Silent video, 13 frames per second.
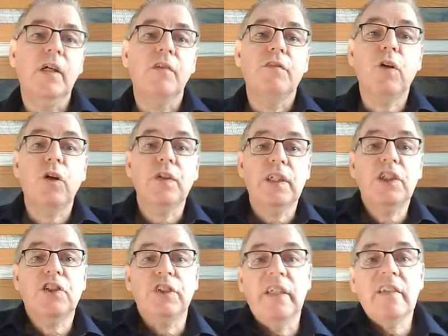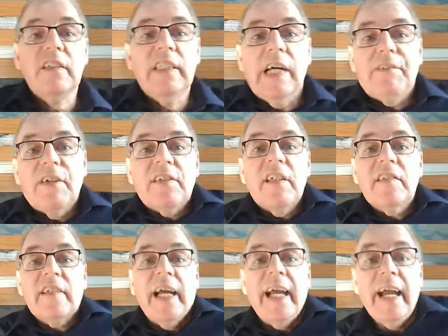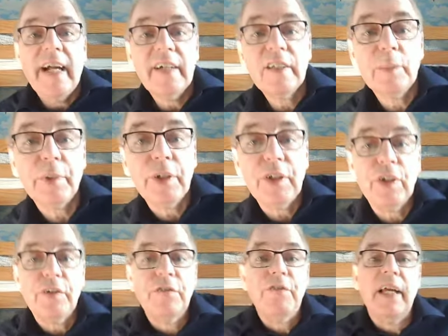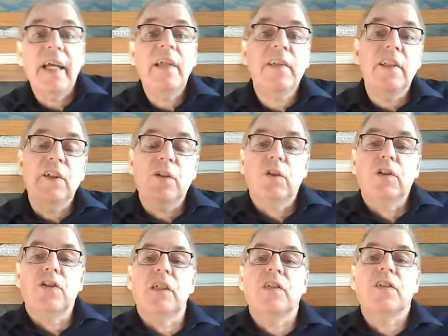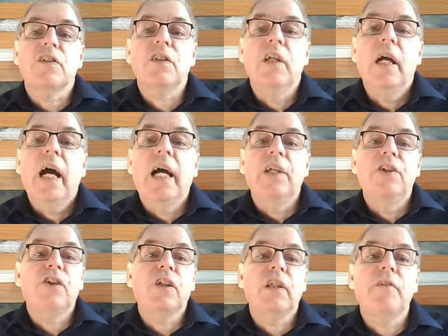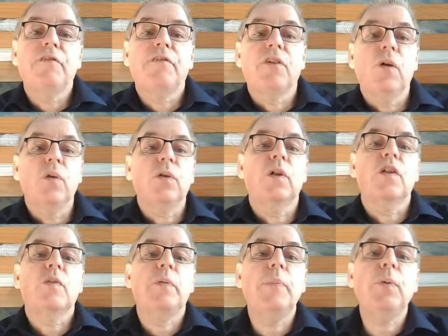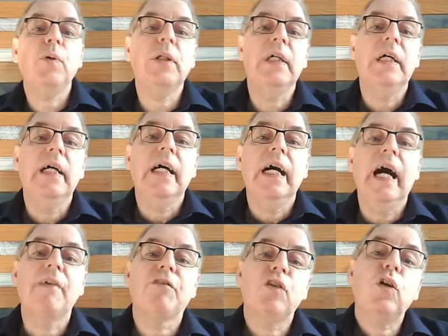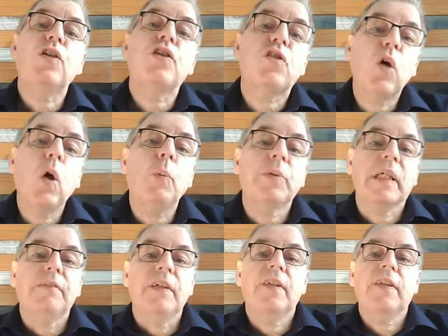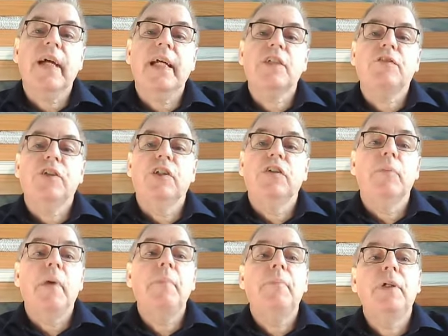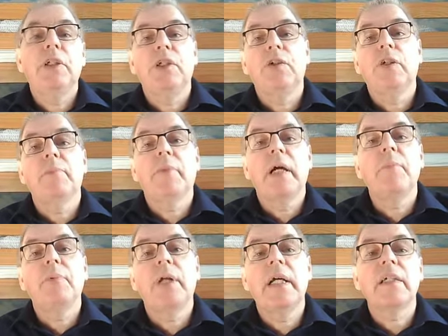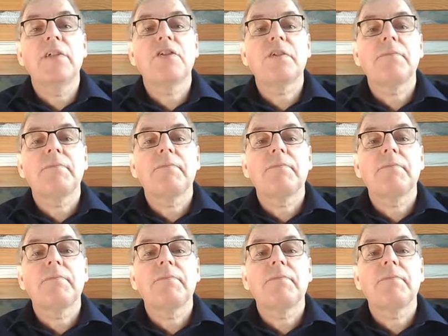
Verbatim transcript: For this reason, ever since I heard about your faith in the Lord Jesus and your love for all God's people, I have not stopped giving thanks for you, remembering you in my prayers.